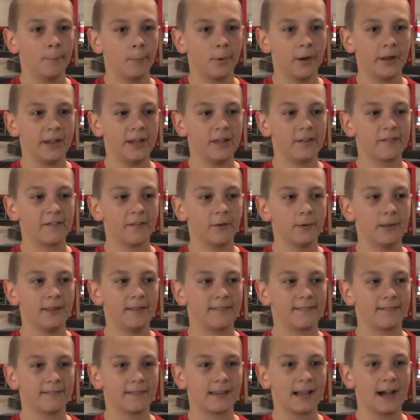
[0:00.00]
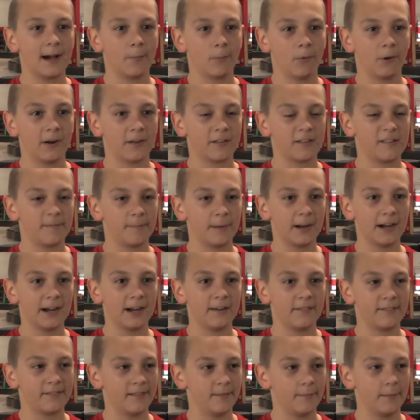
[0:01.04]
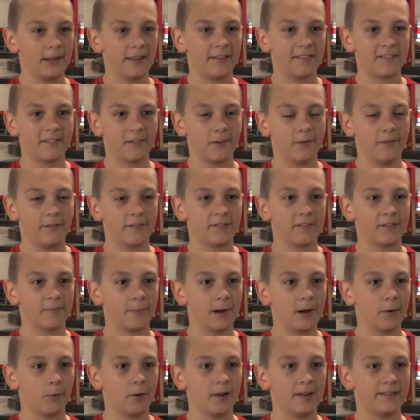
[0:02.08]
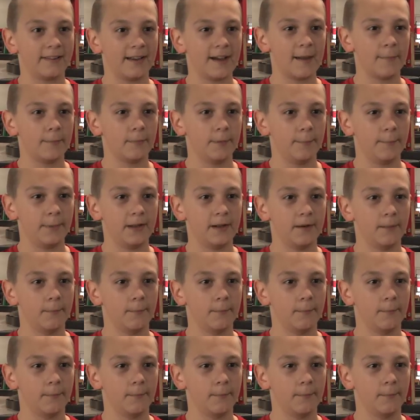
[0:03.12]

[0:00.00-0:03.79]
but he's always got more experience than me, so this is my one time to beat